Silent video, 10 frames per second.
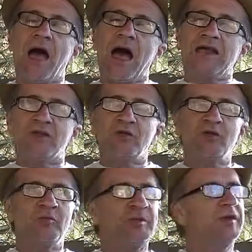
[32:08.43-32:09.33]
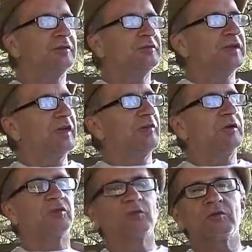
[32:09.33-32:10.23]
I knew because it
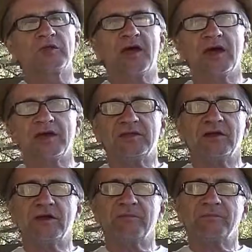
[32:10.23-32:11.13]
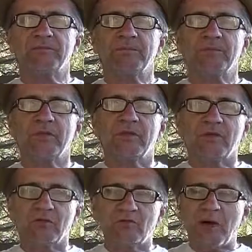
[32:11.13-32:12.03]
carried through the night that
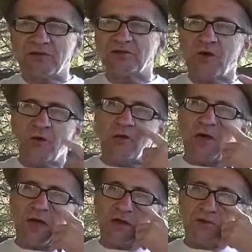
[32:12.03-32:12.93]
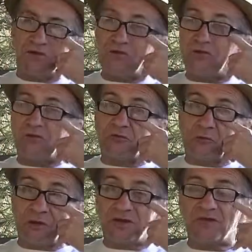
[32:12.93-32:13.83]
my sorrow had endured for
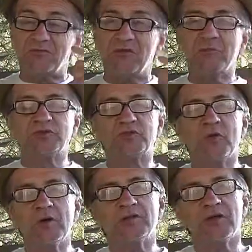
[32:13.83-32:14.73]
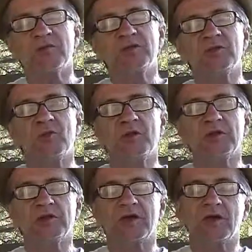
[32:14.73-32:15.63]
but an evening, but joy has come in the
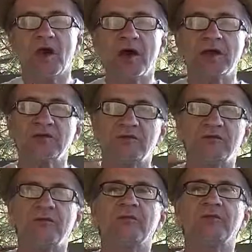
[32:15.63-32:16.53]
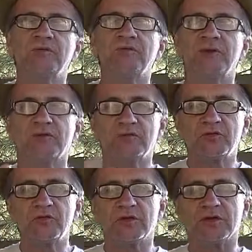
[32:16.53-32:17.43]
morning, that God has affirmed himself
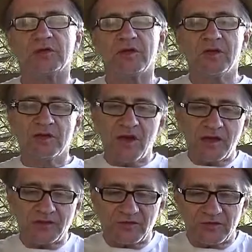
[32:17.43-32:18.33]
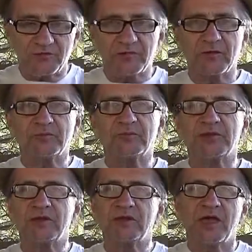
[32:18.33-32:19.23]
to me. God has confirmed to me
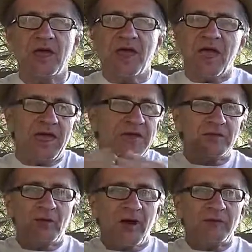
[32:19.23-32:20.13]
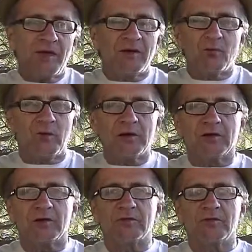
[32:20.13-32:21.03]
that hey, you know, I'm not
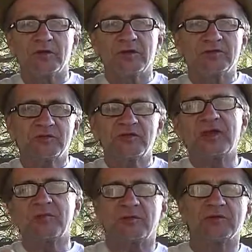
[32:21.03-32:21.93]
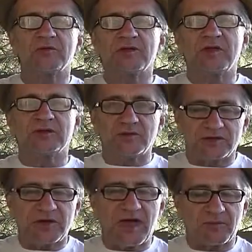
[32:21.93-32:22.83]
weird, you know, because the second person that
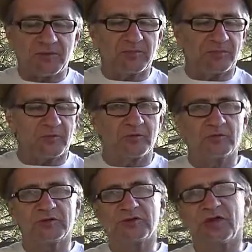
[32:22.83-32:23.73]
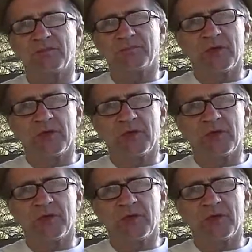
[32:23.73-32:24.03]
attacked me and provoked was saying,